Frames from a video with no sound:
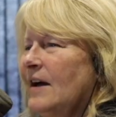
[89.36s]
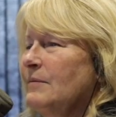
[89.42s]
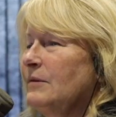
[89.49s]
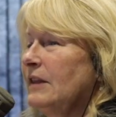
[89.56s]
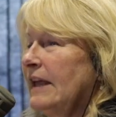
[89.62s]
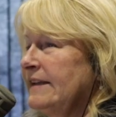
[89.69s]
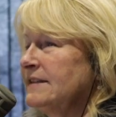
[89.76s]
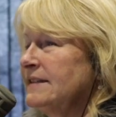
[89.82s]

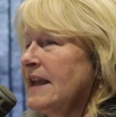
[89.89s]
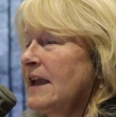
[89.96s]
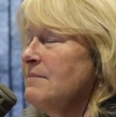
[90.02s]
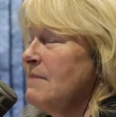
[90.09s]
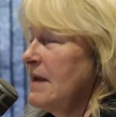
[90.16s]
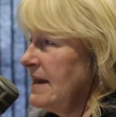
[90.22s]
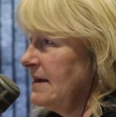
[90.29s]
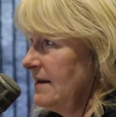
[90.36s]

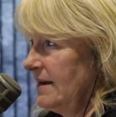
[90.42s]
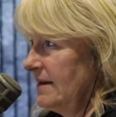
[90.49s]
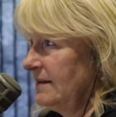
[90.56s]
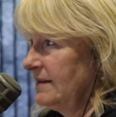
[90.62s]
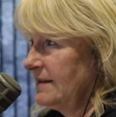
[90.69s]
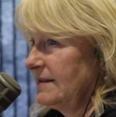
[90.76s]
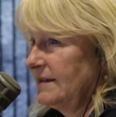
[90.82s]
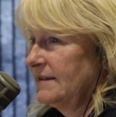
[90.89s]
Landscape
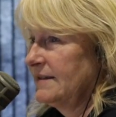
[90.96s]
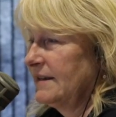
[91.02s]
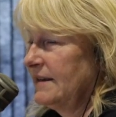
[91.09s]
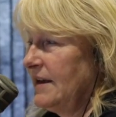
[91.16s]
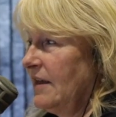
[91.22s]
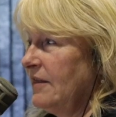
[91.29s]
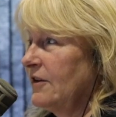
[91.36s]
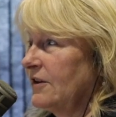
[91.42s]
maintenance is
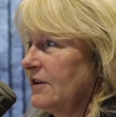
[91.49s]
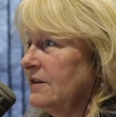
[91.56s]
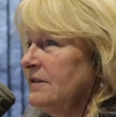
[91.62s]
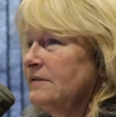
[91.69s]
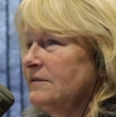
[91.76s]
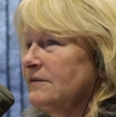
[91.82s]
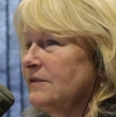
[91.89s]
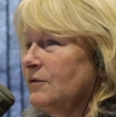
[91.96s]

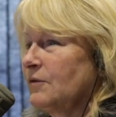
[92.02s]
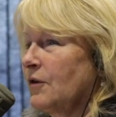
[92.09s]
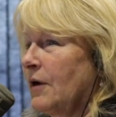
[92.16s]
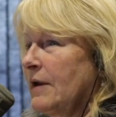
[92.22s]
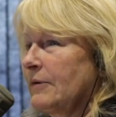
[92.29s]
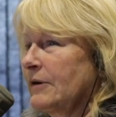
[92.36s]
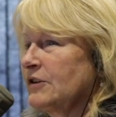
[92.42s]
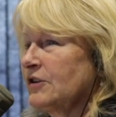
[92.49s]
another
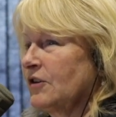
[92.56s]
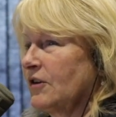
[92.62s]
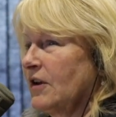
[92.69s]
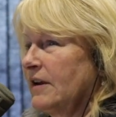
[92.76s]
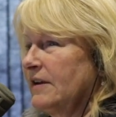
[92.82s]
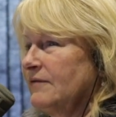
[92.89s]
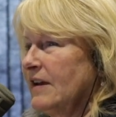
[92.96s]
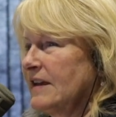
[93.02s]
great return
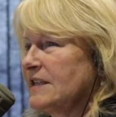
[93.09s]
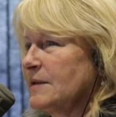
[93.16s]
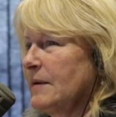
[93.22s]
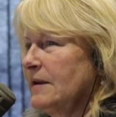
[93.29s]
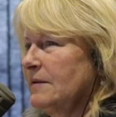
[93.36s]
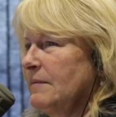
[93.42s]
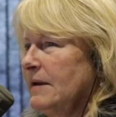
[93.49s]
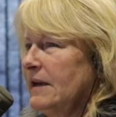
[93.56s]
on
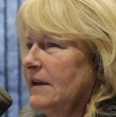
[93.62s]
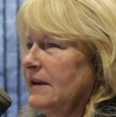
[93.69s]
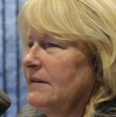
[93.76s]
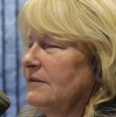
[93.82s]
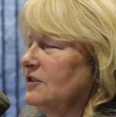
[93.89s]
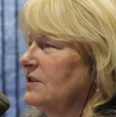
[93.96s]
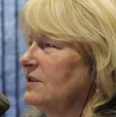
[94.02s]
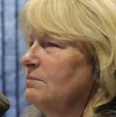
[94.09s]
investment,
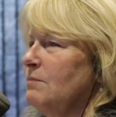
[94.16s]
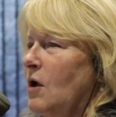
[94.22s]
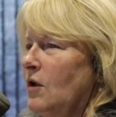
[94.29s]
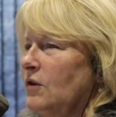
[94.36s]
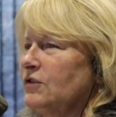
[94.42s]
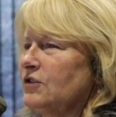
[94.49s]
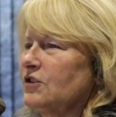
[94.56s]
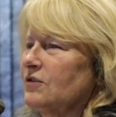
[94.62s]
meaning just
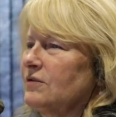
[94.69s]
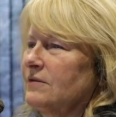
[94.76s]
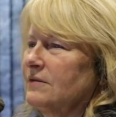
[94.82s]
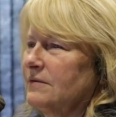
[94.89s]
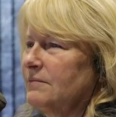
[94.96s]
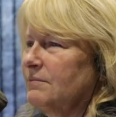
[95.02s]
mulch,